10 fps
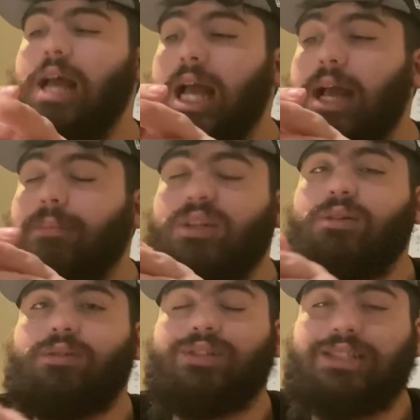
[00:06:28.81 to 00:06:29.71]
Add me
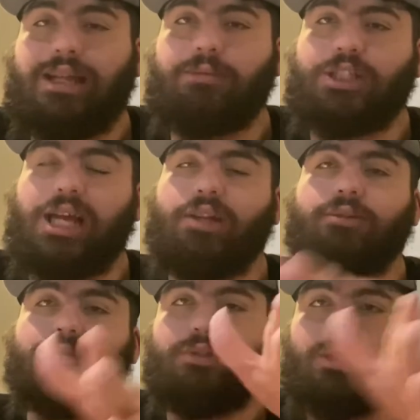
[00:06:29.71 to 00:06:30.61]
on Snapchat,
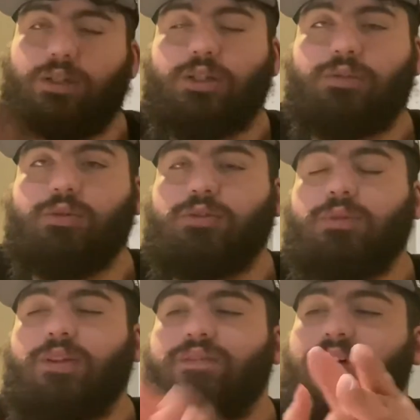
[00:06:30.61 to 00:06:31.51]

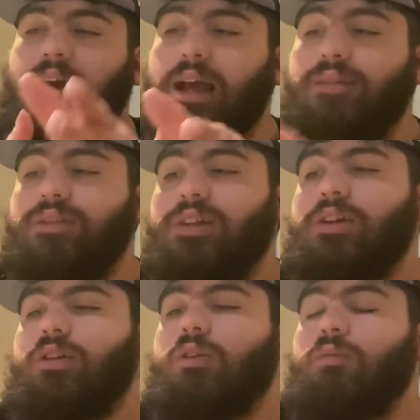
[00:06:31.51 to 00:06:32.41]
Luca_25.
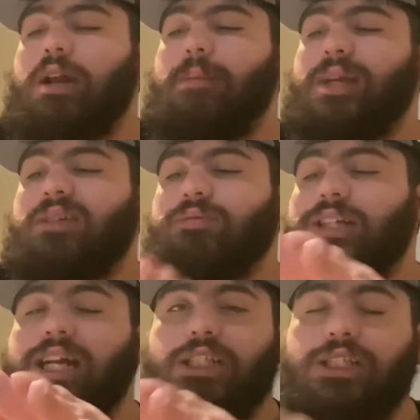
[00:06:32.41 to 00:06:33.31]
Rap House
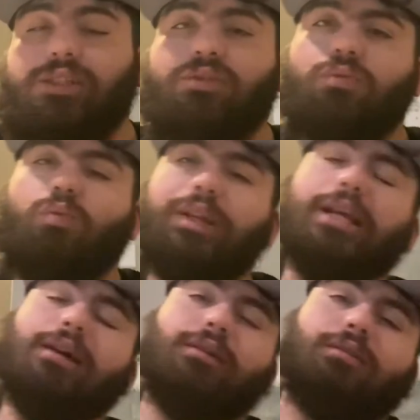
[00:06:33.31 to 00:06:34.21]
Reactions, we
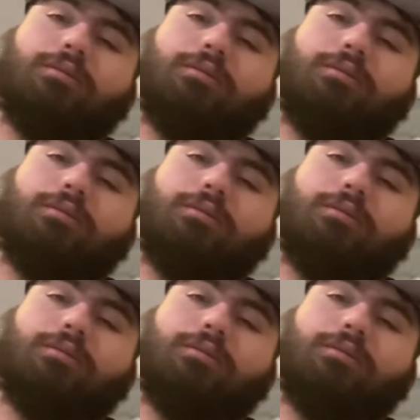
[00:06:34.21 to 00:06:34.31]
out.